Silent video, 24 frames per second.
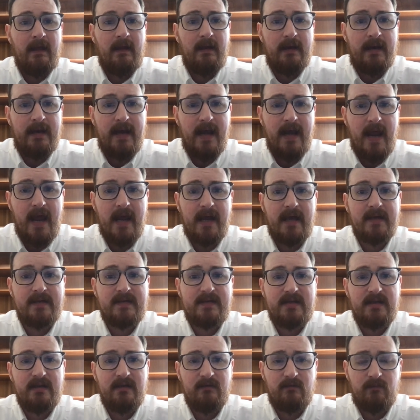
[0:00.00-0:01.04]

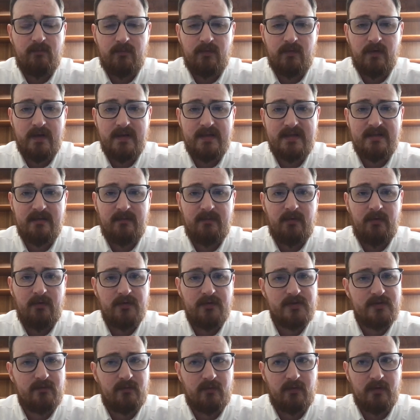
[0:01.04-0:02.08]
Negative
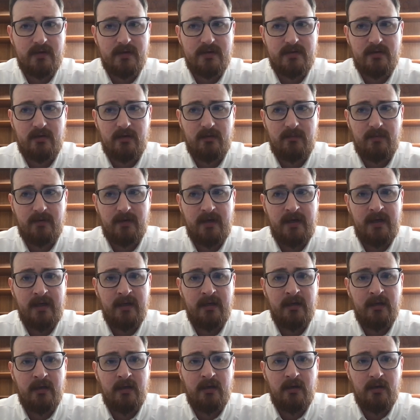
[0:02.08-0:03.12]
principles for
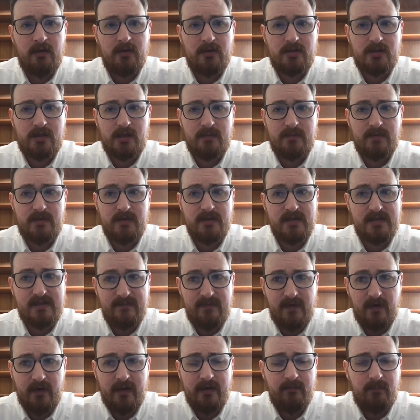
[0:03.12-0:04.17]
interpreting scripture. This is
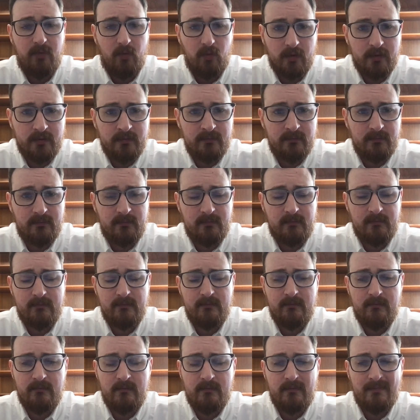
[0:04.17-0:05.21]
very important.
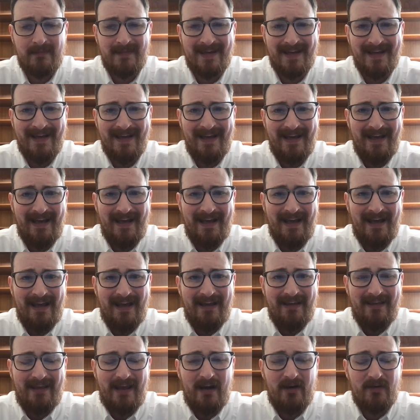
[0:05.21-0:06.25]

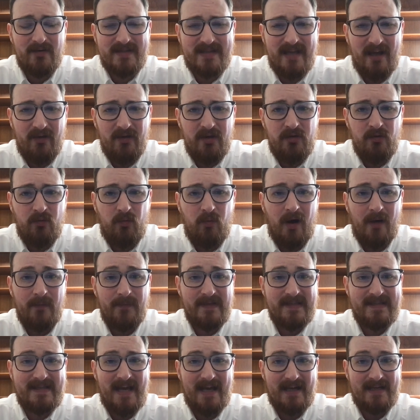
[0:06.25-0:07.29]
They don't tell you what
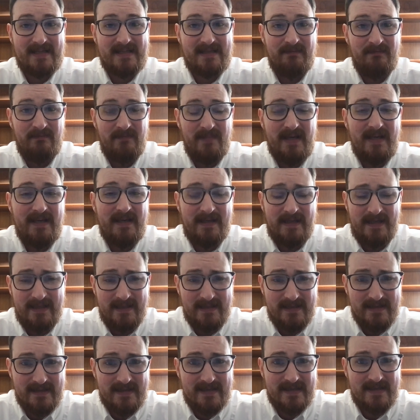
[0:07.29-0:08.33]
the text
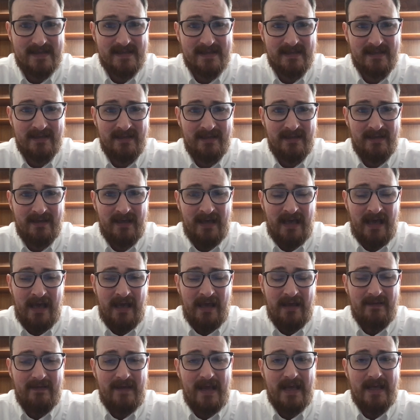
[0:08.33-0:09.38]
means,
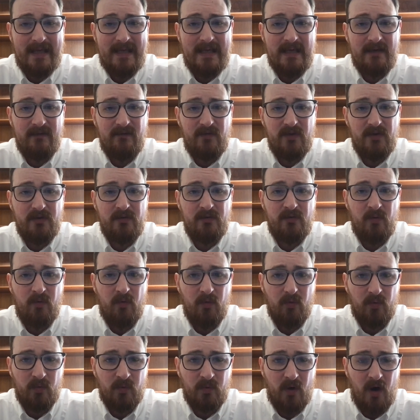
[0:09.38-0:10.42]
they give you
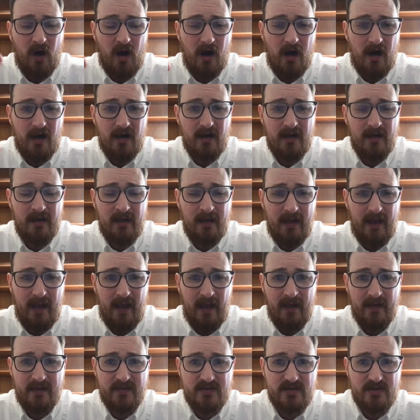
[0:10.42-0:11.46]
wrong
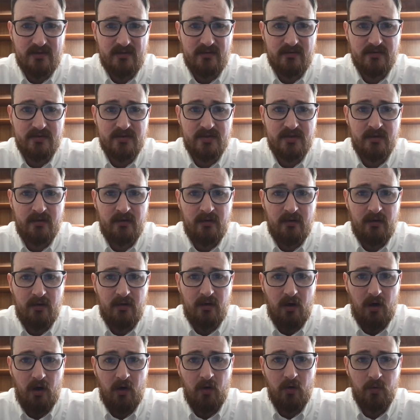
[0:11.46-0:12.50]
answers
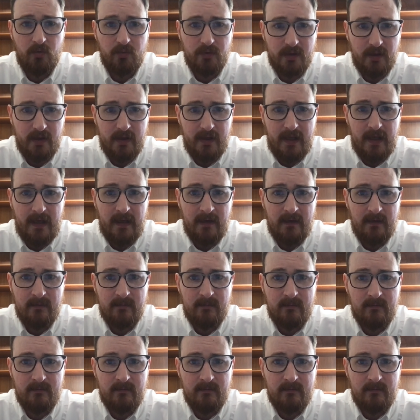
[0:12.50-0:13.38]
only.